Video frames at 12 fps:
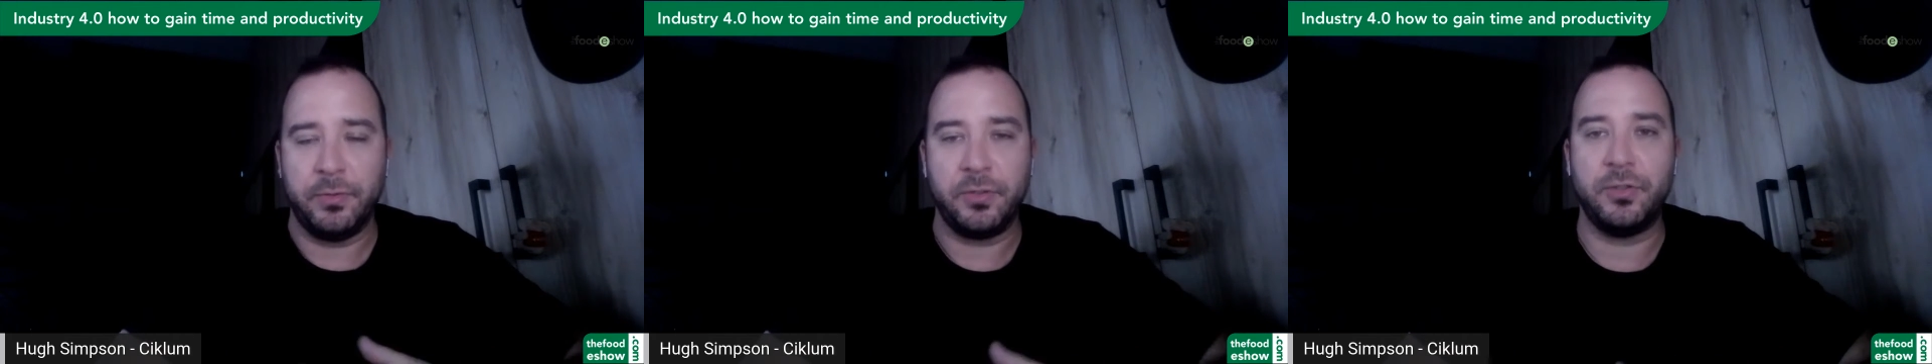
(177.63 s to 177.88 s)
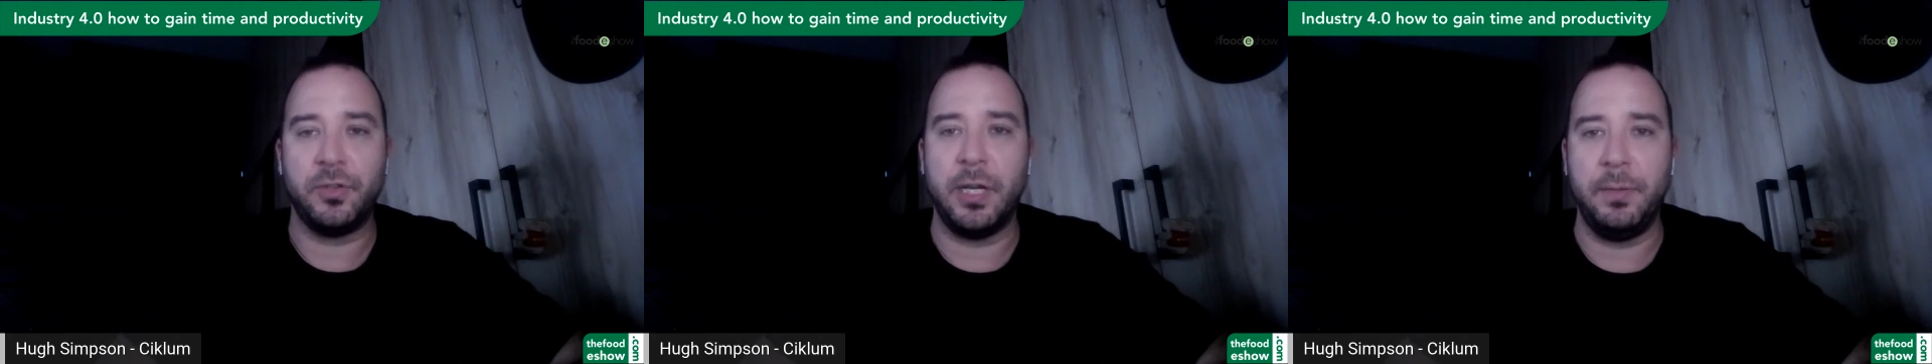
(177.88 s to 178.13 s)

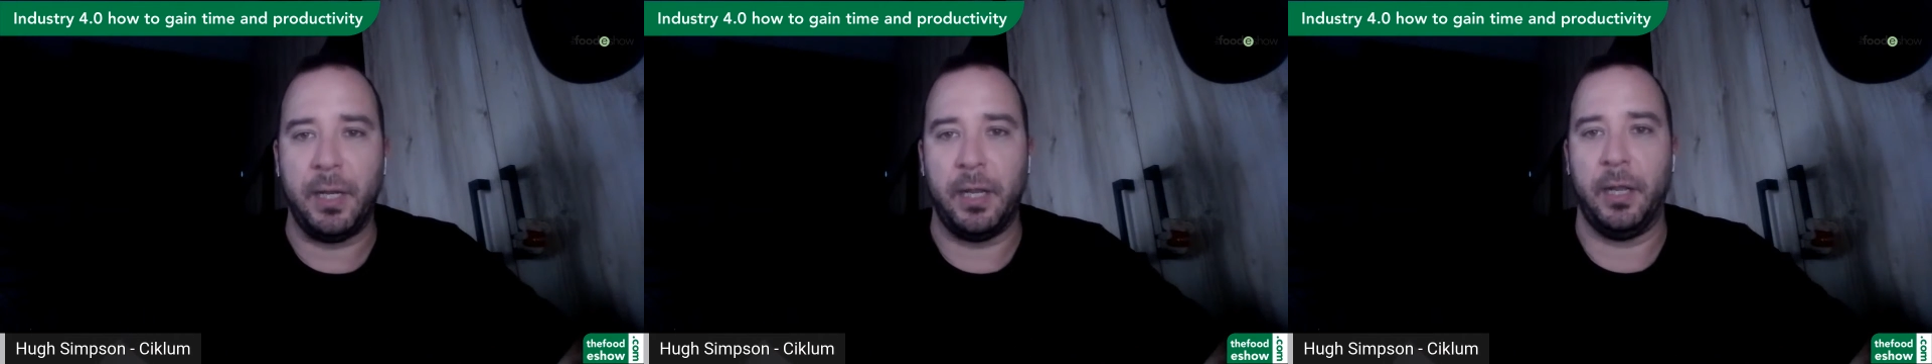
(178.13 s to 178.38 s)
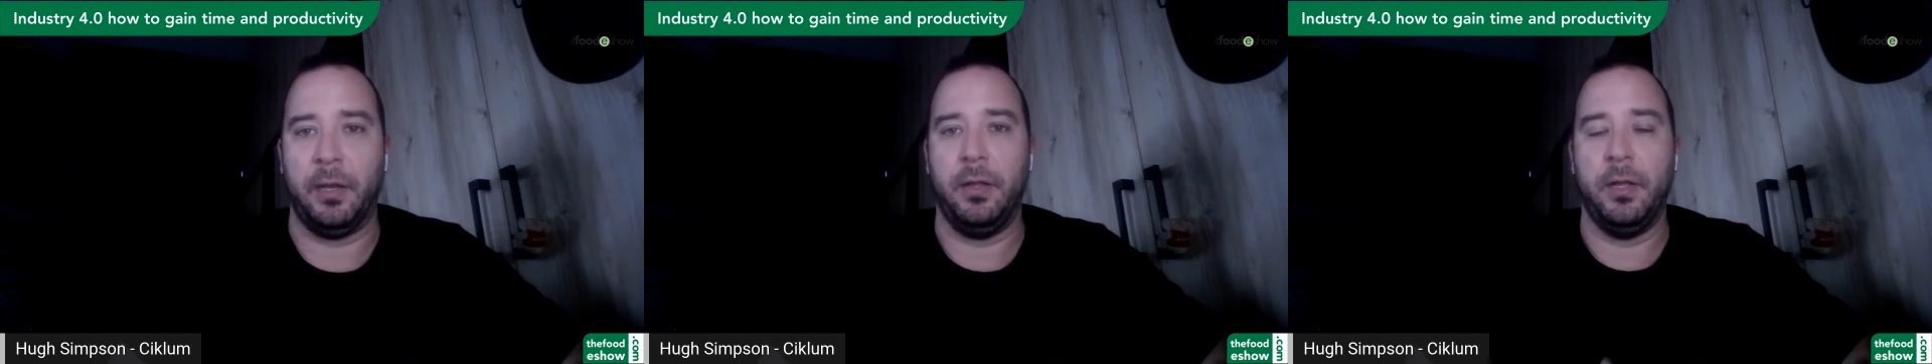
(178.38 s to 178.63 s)
streaming
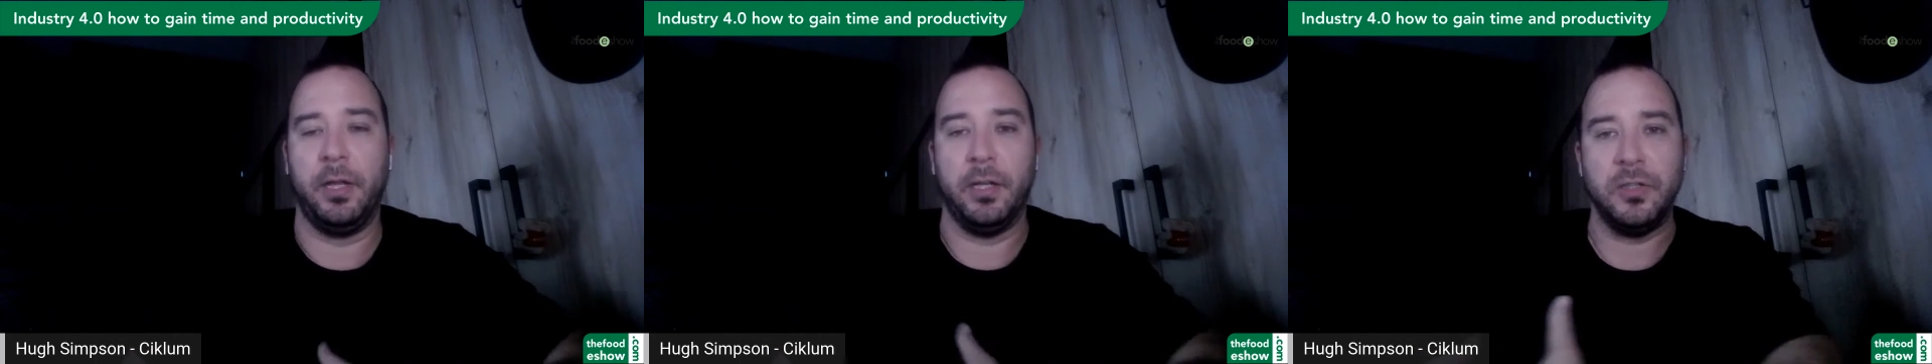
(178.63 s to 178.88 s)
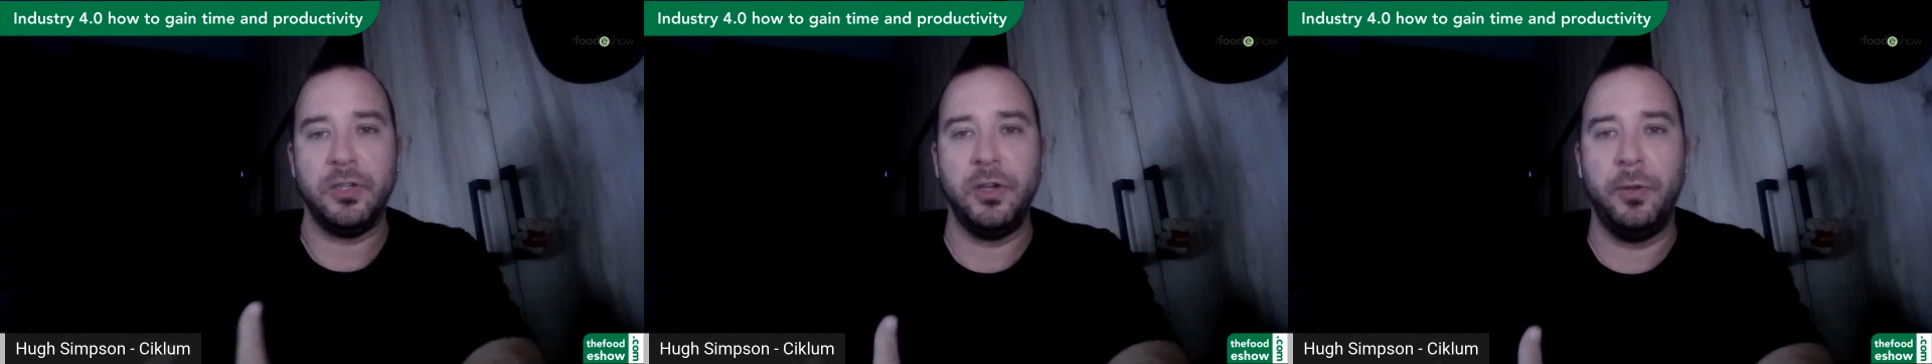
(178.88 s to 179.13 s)
it,
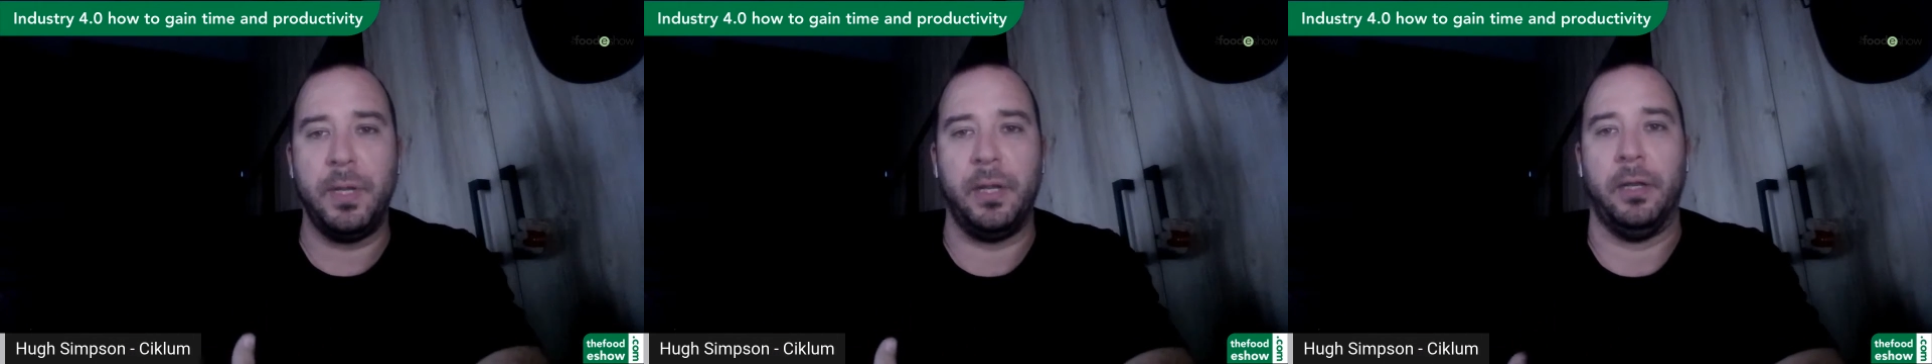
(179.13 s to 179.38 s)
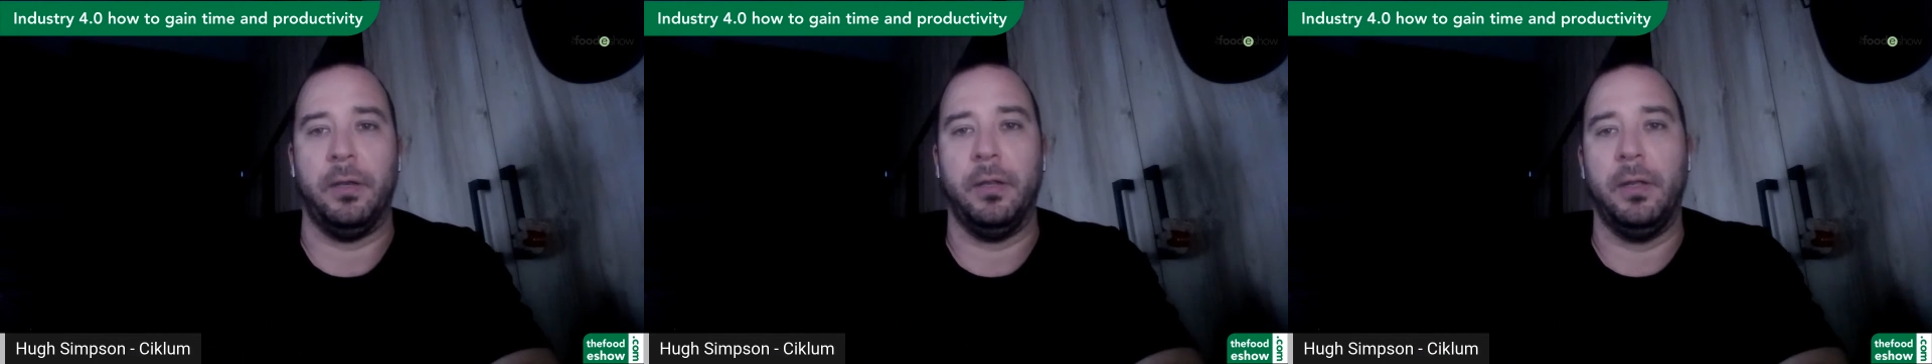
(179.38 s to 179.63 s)
consuming
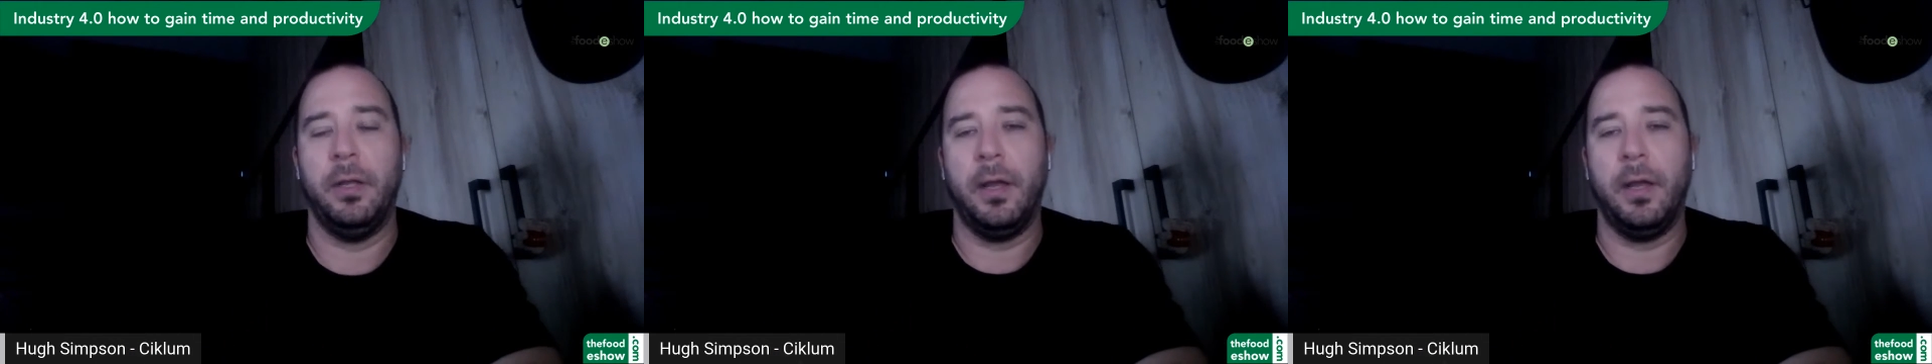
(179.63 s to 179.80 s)
it,